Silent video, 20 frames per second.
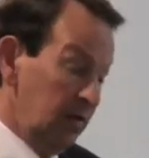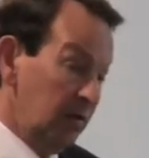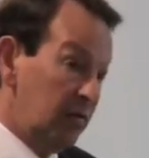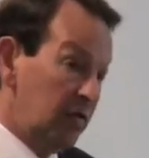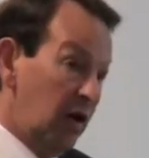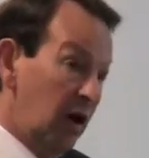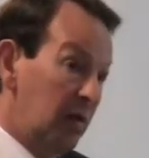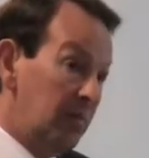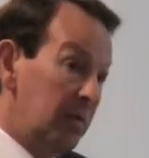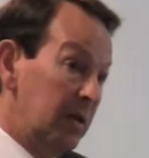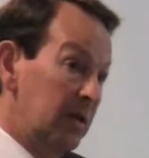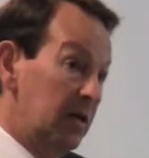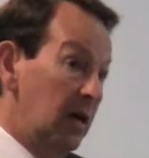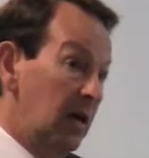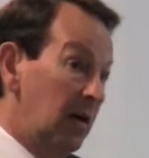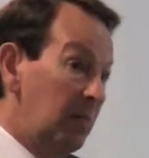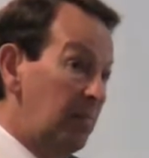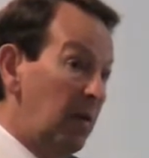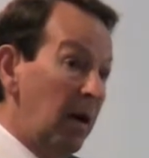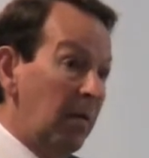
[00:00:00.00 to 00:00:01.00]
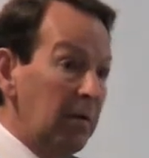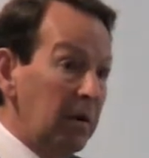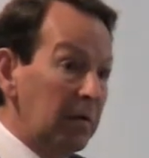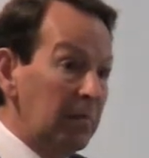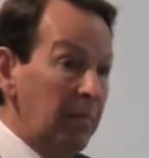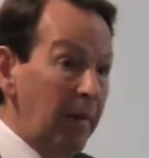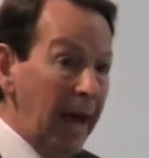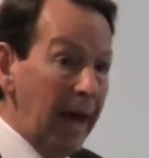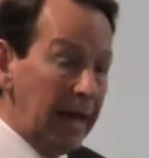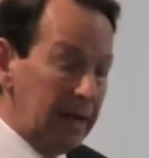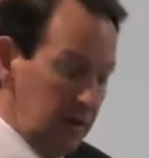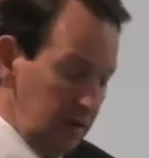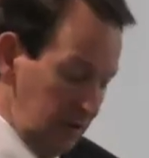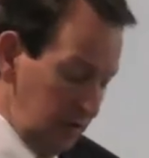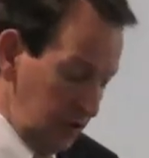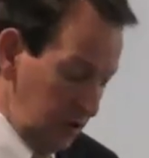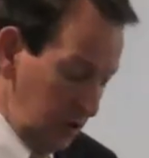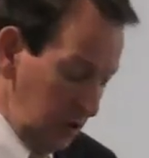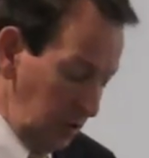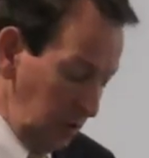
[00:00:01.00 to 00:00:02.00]
Some in public magnet
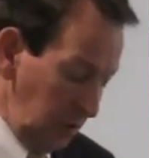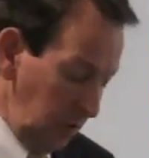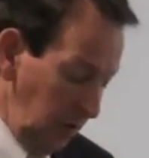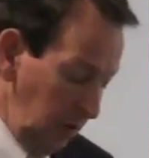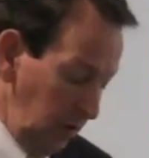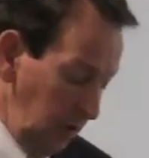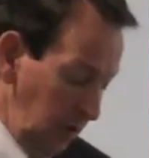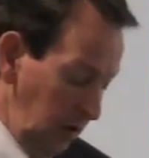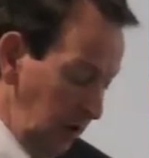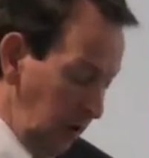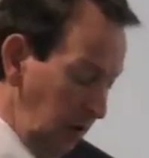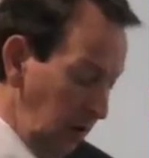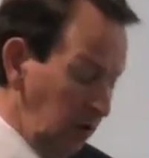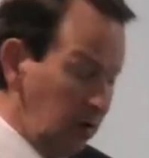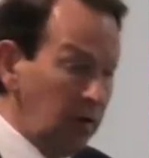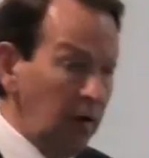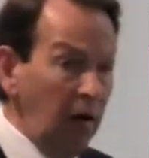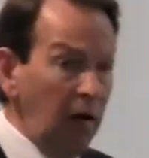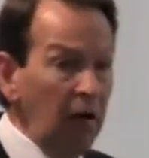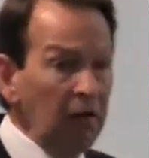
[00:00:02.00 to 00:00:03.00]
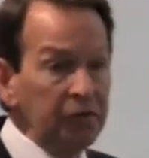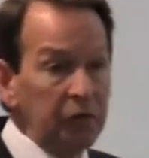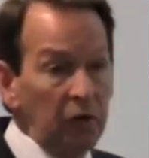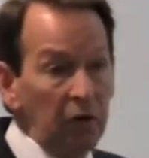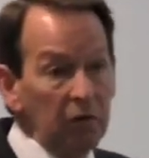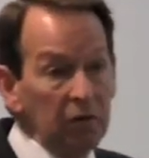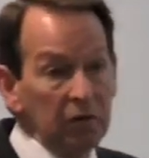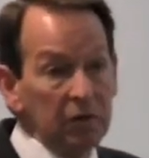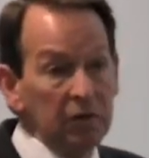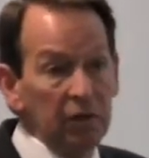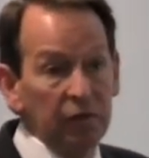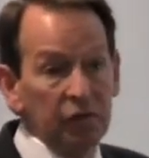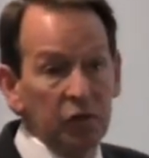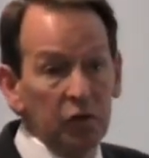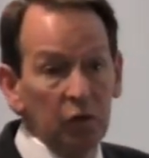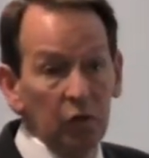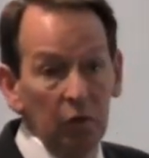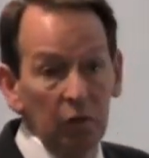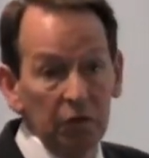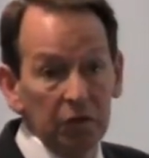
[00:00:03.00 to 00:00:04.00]
school or our alternative
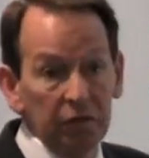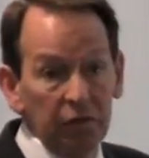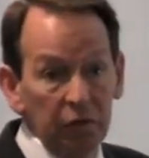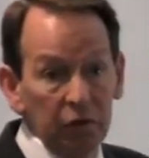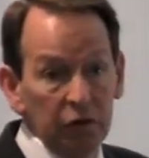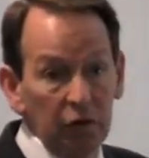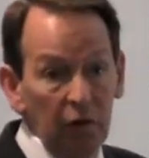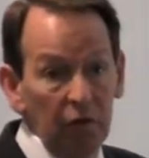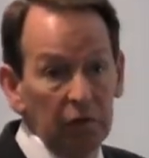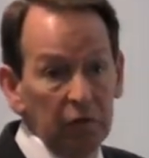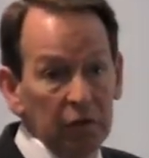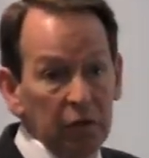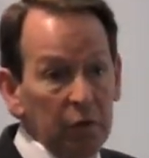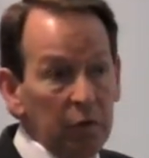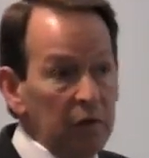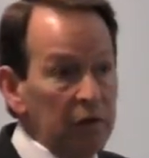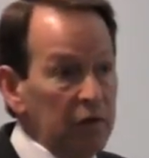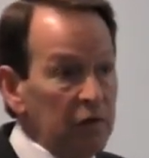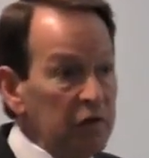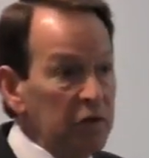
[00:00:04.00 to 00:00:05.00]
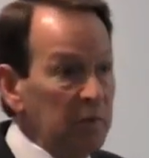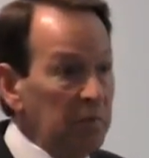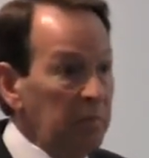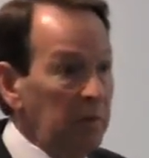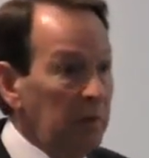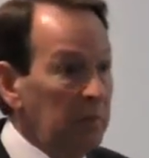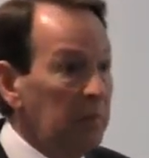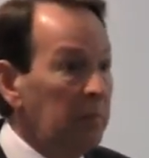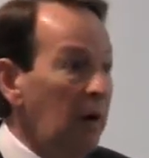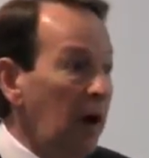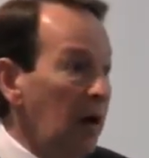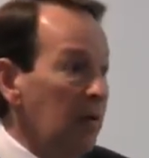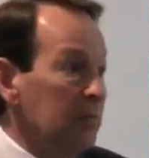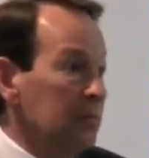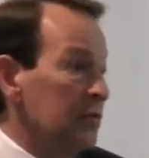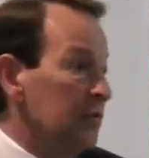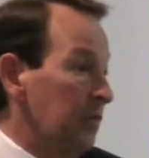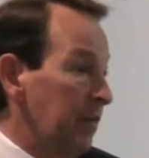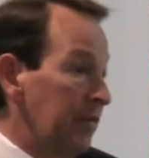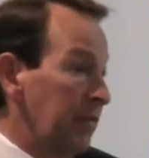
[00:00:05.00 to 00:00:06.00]
schools for children who are discipline
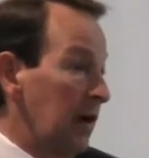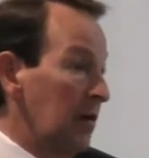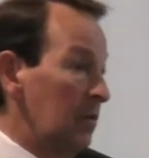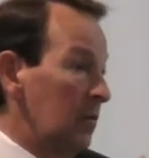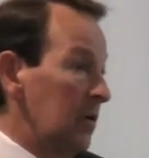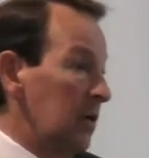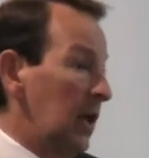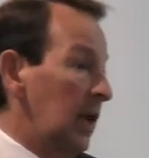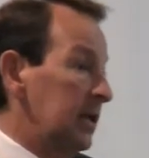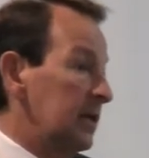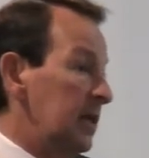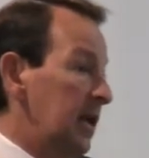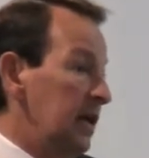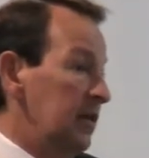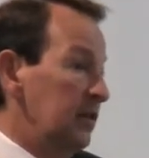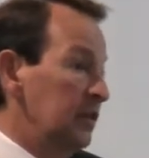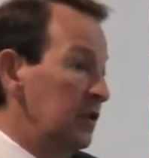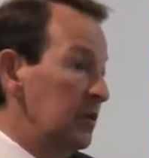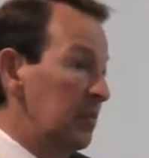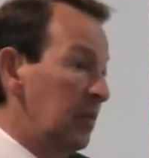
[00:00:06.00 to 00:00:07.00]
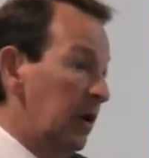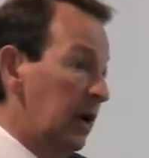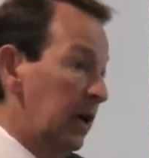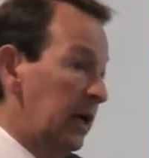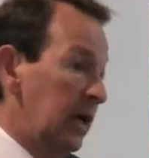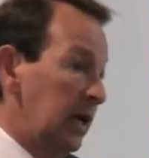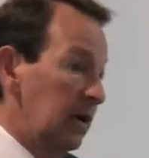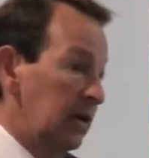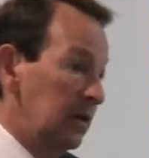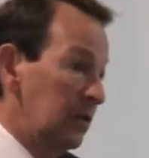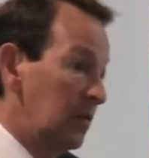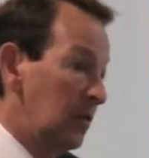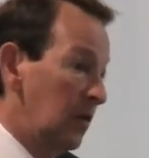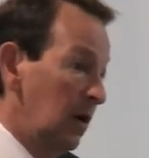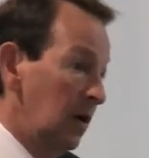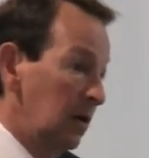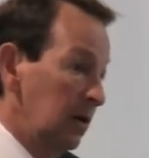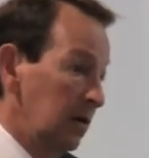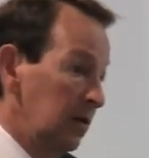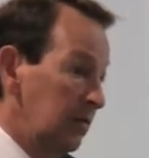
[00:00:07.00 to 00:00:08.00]
problems. And we've got one like that in Newberry County where
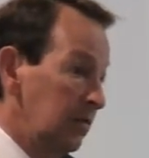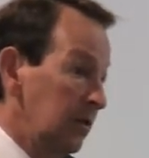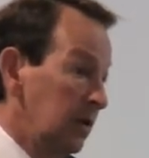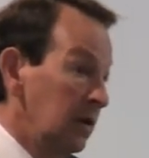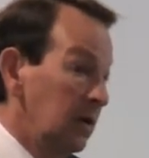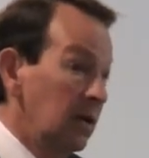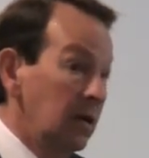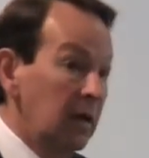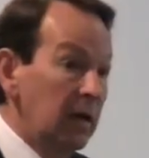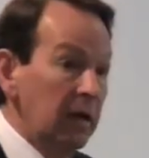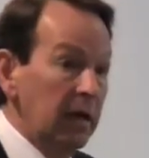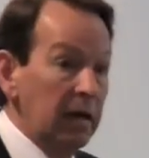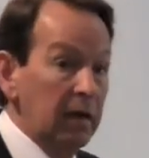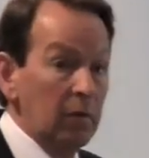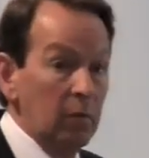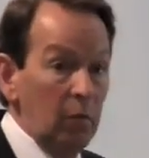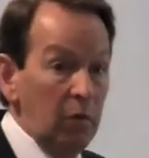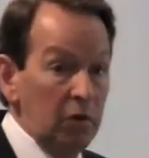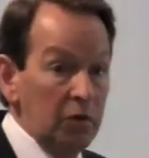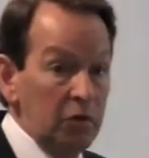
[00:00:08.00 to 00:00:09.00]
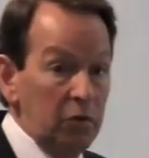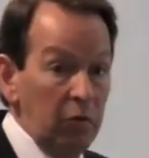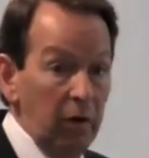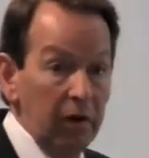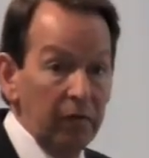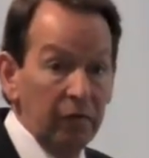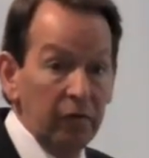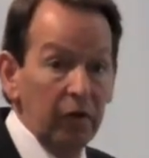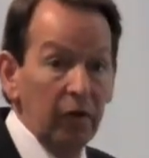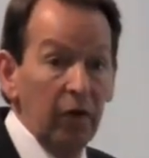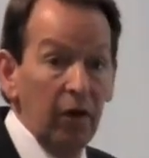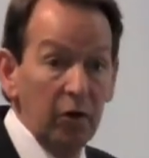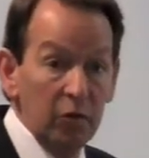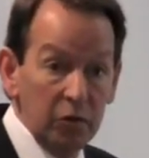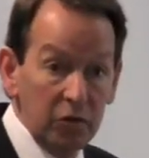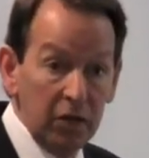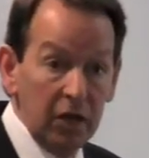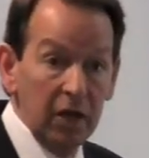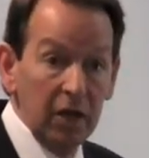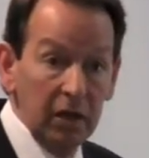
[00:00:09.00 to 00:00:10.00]
I live, and it works great for
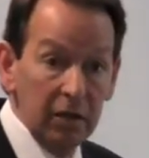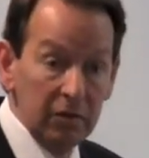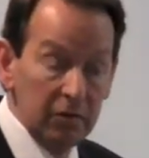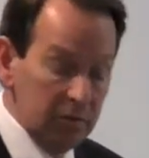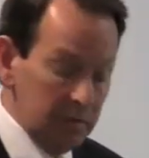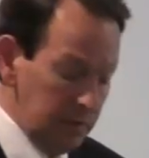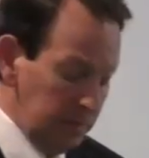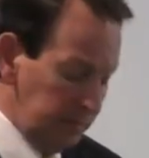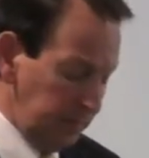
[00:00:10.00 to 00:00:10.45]
those kids.